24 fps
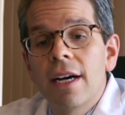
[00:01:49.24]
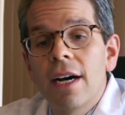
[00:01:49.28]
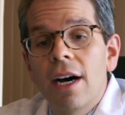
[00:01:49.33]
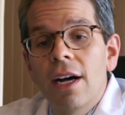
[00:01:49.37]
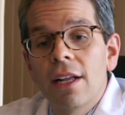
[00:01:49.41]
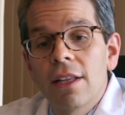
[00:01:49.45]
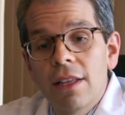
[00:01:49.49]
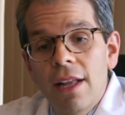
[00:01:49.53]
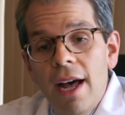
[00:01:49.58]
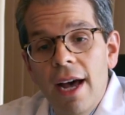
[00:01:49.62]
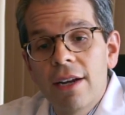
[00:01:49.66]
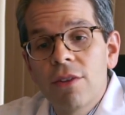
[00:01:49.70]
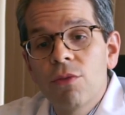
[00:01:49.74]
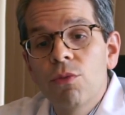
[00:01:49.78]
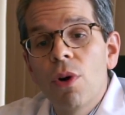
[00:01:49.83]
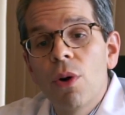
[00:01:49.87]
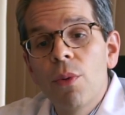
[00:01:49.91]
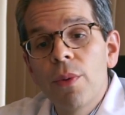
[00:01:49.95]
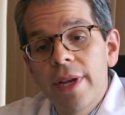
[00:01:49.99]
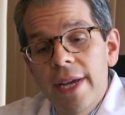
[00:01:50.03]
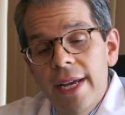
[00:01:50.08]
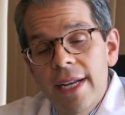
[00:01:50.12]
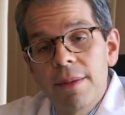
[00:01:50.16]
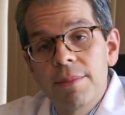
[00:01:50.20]
a lot of what
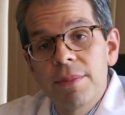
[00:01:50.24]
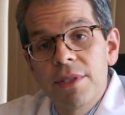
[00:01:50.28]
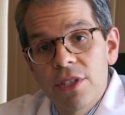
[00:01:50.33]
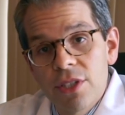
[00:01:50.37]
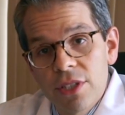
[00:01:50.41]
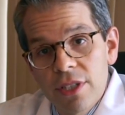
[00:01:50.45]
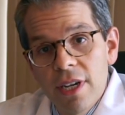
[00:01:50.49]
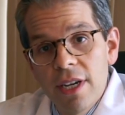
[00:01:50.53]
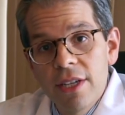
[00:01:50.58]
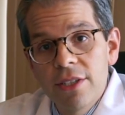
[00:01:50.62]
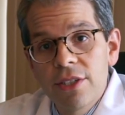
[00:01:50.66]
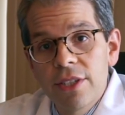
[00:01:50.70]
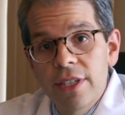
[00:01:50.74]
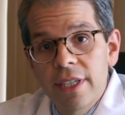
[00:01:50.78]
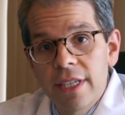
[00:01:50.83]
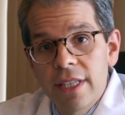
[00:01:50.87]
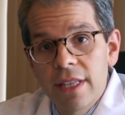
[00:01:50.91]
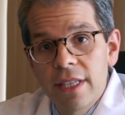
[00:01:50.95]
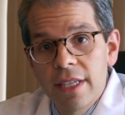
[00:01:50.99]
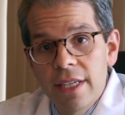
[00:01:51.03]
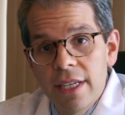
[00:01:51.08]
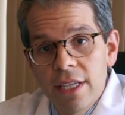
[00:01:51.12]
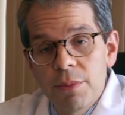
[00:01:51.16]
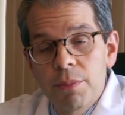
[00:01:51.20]
we end up discussing in
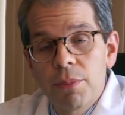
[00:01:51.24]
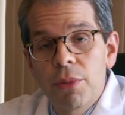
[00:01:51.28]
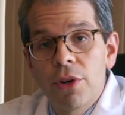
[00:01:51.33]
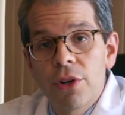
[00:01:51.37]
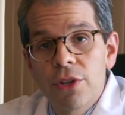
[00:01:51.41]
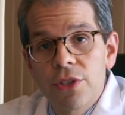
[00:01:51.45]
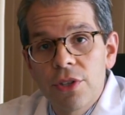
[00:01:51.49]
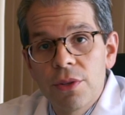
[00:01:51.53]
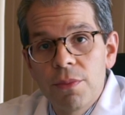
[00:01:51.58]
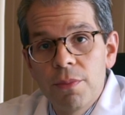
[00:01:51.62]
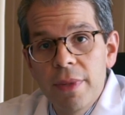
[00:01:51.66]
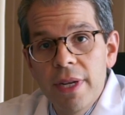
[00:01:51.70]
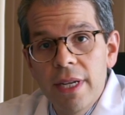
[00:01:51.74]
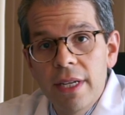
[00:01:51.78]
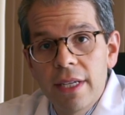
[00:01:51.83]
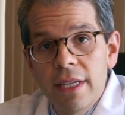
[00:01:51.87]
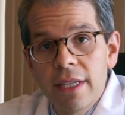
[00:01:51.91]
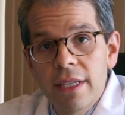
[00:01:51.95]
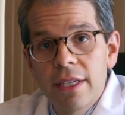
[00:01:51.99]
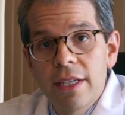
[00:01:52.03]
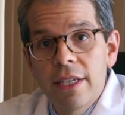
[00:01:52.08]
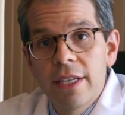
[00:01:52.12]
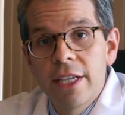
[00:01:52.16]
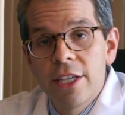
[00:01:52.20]
the in-person
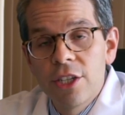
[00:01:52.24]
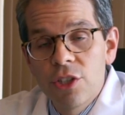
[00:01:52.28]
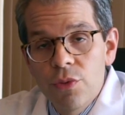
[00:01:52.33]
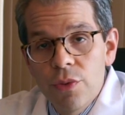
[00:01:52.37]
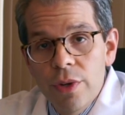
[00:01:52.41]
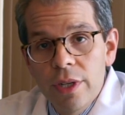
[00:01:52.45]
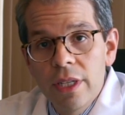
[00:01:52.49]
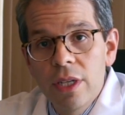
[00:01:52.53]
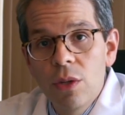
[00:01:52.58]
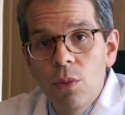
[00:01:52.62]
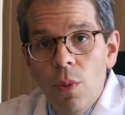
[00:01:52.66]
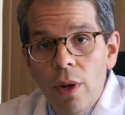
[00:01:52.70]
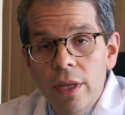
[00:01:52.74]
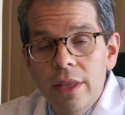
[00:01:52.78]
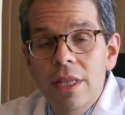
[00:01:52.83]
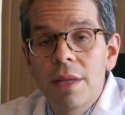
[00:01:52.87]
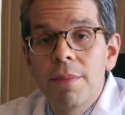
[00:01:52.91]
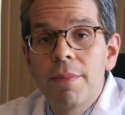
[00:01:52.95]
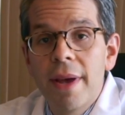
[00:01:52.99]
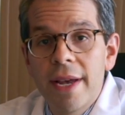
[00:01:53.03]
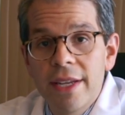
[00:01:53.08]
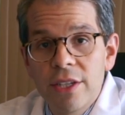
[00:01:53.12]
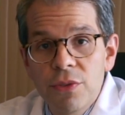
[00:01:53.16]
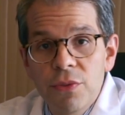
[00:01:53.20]
meeting is really what the
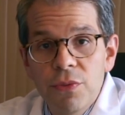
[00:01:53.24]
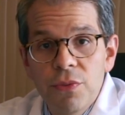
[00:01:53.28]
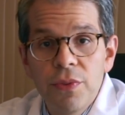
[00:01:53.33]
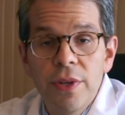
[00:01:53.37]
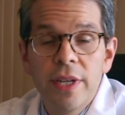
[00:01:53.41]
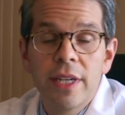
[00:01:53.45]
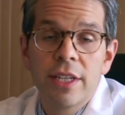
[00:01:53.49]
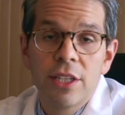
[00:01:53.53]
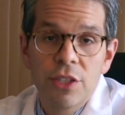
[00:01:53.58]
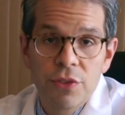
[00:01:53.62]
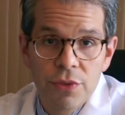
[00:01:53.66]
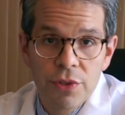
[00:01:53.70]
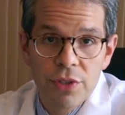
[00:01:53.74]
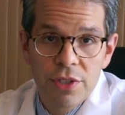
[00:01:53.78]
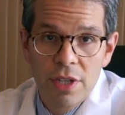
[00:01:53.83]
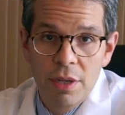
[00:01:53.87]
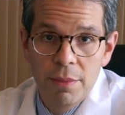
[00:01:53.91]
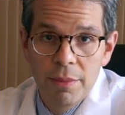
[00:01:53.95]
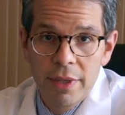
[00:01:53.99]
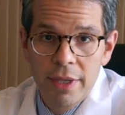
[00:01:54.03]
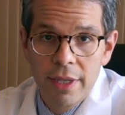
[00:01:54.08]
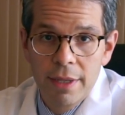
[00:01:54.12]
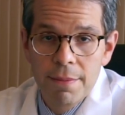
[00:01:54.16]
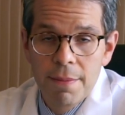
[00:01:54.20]
best fit is for
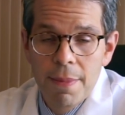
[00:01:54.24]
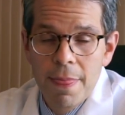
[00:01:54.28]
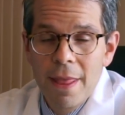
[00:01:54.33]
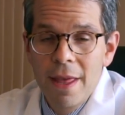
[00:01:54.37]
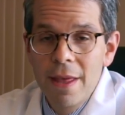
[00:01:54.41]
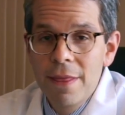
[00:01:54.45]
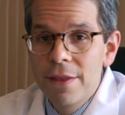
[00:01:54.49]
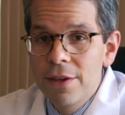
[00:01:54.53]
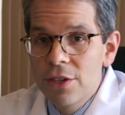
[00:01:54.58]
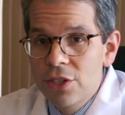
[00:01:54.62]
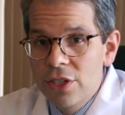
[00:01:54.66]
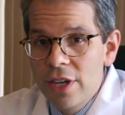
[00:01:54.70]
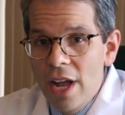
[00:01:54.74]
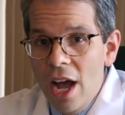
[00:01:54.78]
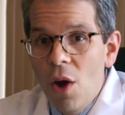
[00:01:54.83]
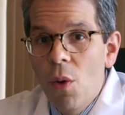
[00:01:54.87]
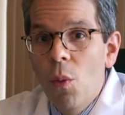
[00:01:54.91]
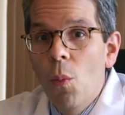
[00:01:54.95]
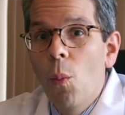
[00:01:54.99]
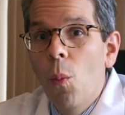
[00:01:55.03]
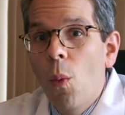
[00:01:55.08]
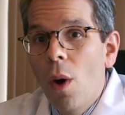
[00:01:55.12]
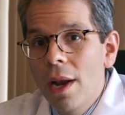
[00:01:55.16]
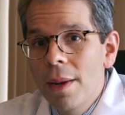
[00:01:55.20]
somebody. There's
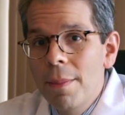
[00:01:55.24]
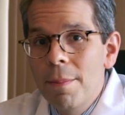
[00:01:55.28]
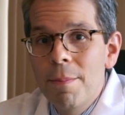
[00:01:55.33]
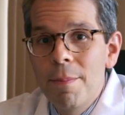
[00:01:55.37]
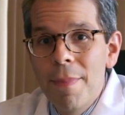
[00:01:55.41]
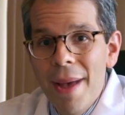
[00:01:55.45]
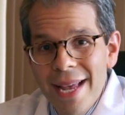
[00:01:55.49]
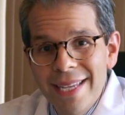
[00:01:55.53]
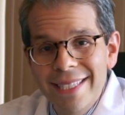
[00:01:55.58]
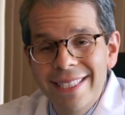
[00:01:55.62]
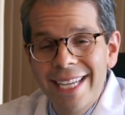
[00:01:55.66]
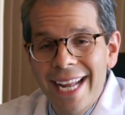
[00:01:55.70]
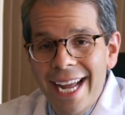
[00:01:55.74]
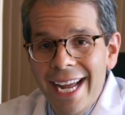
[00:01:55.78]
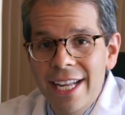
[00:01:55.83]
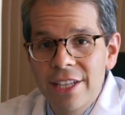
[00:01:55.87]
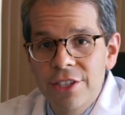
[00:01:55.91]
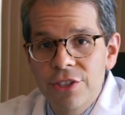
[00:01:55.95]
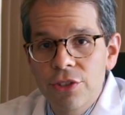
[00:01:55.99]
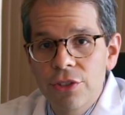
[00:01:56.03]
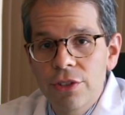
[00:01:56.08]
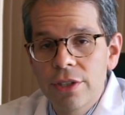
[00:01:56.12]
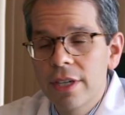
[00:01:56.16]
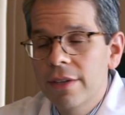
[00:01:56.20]
not one best
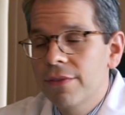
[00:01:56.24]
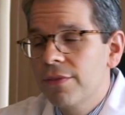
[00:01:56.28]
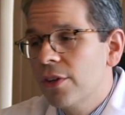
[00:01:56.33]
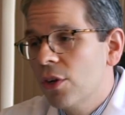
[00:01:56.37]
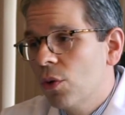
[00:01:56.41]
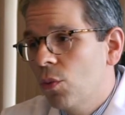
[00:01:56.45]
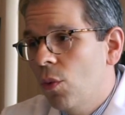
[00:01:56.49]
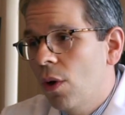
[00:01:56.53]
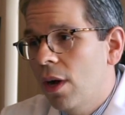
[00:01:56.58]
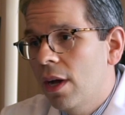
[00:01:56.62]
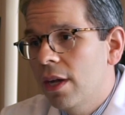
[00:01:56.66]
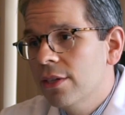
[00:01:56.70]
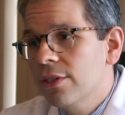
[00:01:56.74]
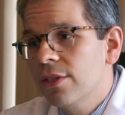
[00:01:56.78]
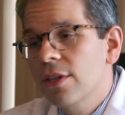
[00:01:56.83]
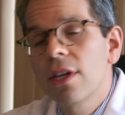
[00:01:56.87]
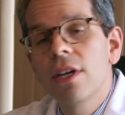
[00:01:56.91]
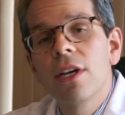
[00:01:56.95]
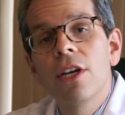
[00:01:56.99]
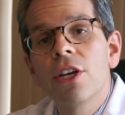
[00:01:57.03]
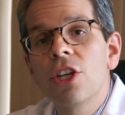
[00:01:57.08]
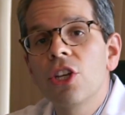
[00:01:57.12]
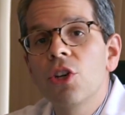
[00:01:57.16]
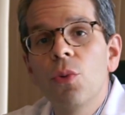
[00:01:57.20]
answer. If there was,
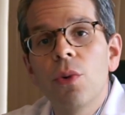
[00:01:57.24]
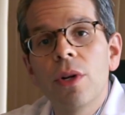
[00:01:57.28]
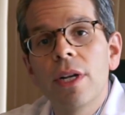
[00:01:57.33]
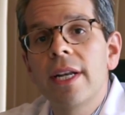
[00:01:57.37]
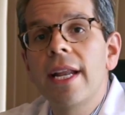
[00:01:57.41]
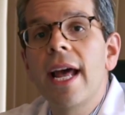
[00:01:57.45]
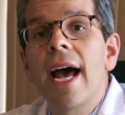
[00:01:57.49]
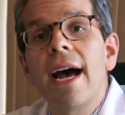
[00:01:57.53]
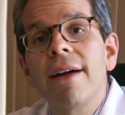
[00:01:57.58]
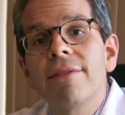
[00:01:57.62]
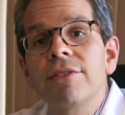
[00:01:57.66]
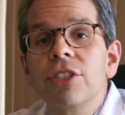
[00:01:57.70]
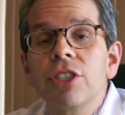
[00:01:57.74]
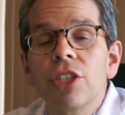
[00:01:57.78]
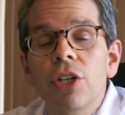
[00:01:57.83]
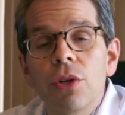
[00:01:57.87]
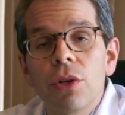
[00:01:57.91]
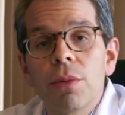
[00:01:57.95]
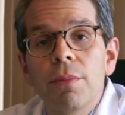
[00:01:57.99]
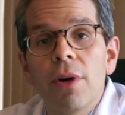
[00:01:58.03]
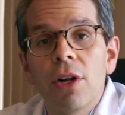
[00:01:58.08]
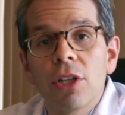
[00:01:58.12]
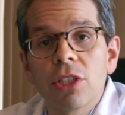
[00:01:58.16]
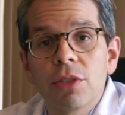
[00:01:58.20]
you wouldn't have to go
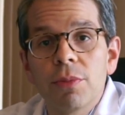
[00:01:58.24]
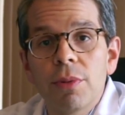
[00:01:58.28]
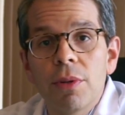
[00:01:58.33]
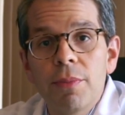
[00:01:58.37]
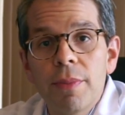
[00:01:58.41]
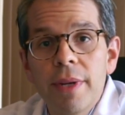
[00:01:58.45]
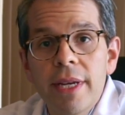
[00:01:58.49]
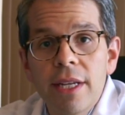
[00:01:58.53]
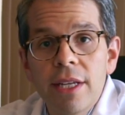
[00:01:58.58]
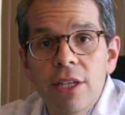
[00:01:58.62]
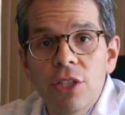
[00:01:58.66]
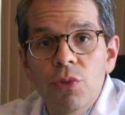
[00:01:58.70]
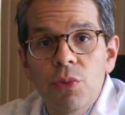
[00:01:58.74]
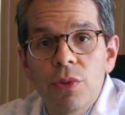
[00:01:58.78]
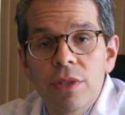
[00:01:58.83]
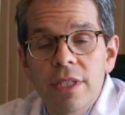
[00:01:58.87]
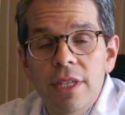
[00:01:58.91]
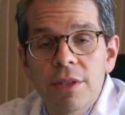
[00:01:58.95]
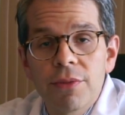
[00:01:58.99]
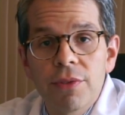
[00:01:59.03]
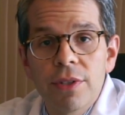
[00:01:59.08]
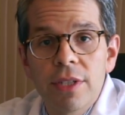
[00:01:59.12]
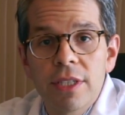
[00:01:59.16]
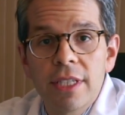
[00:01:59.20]
to multiple meetings with
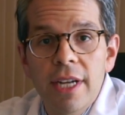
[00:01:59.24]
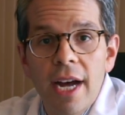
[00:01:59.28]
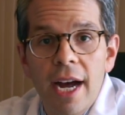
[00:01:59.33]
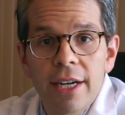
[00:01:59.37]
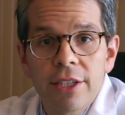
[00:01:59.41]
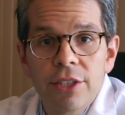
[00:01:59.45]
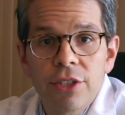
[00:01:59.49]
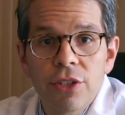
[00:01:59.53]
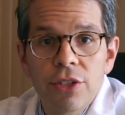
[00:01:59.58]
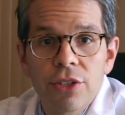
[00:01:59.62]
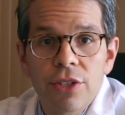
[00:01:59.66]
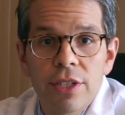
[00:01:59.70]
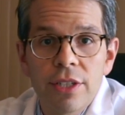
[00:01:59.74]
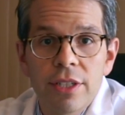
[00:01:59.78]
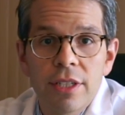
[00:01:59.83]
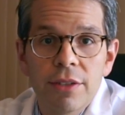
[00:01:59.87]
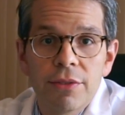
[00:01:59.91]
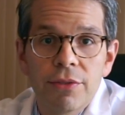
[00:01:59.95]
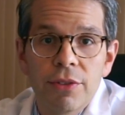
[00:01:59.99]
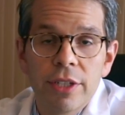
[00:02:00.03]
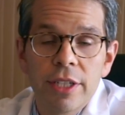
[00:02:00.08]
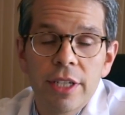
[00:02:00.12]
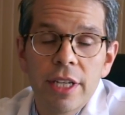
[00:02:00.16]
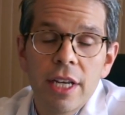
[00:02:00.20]
different doctors and
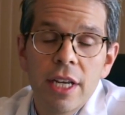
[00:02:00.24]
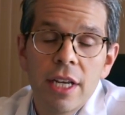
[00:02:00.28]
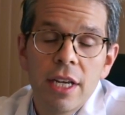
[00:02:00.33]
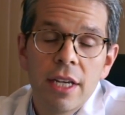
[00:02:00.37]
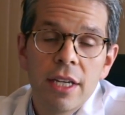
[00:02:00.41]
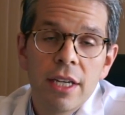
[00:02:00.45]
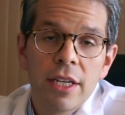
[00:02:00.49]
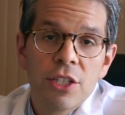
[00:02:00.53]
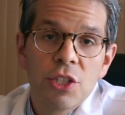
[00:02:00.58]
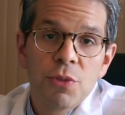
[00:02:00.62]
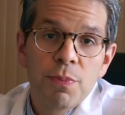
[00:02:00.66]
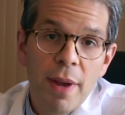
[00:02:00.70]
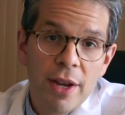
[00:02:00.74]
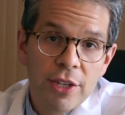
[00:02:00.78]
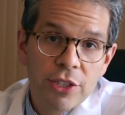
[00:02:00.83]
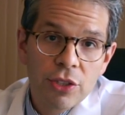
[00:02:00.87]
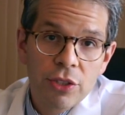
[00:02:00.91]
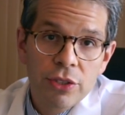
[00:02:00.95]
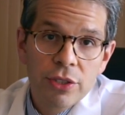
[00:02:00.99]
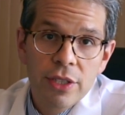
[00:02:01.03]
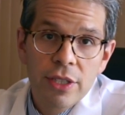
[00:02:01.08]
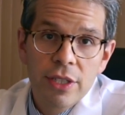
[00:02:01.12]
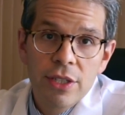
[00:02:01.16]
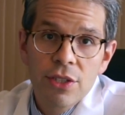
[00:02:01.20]
different
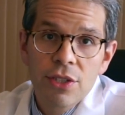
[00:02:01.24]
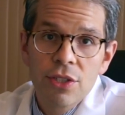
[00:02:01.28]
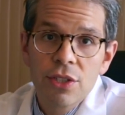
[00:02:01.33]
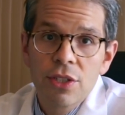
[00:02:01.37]
specialties